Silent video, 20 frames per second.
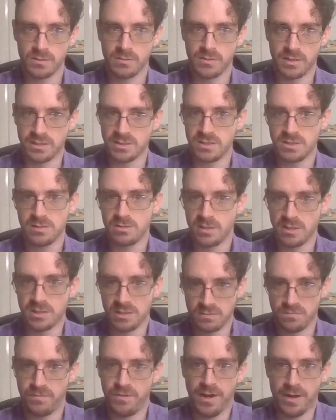
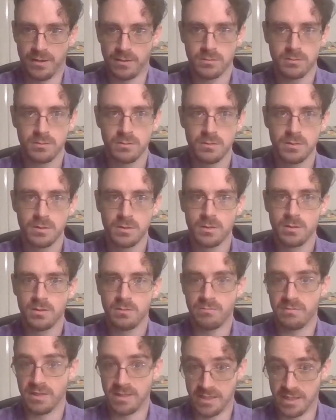That's fair.
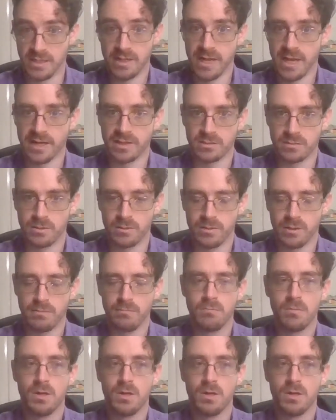They didn't act on them.